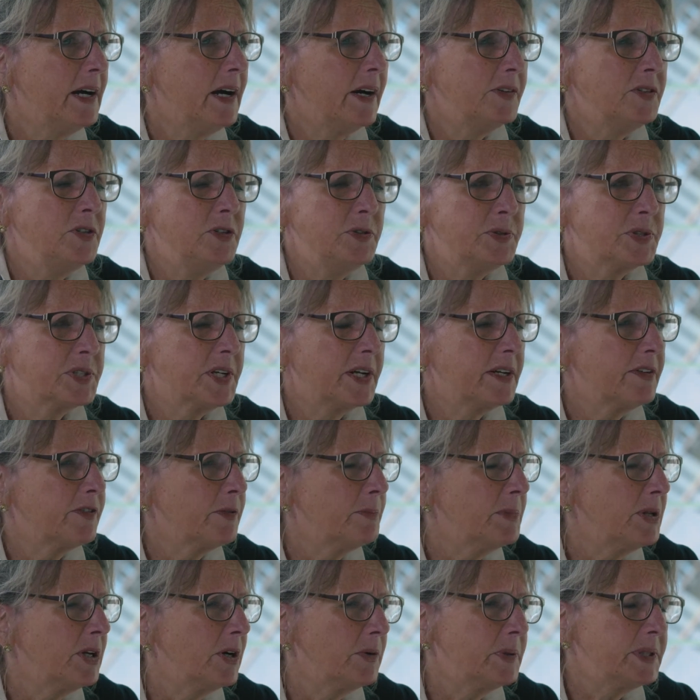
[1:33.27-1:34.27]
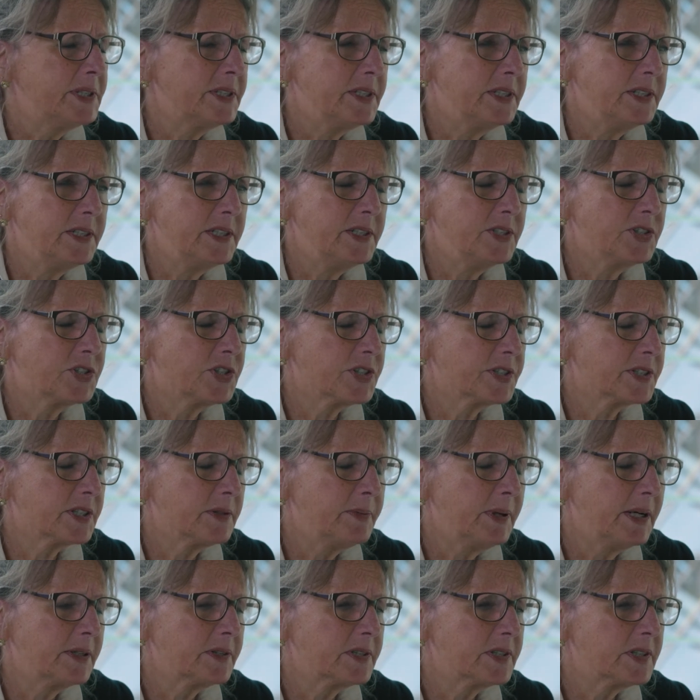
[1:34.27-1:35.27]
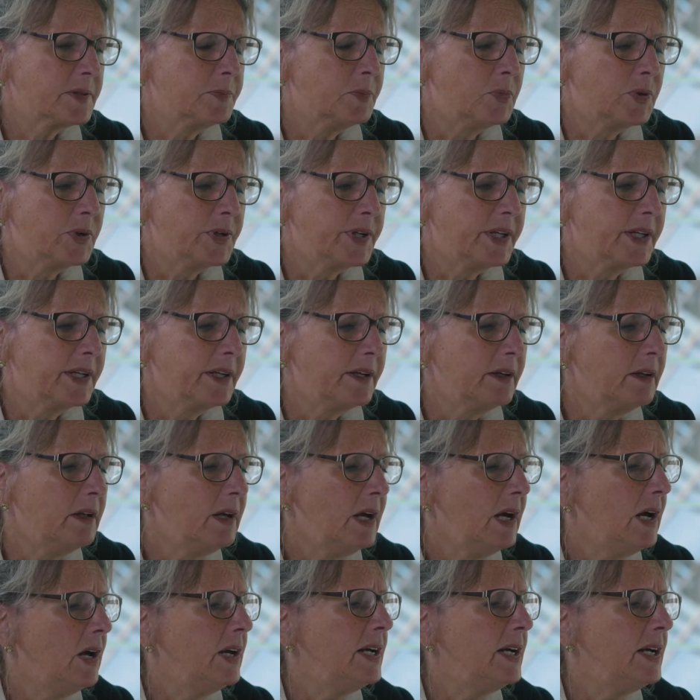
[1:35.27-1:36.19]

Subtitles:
a new study from the OECD has just come out this morning.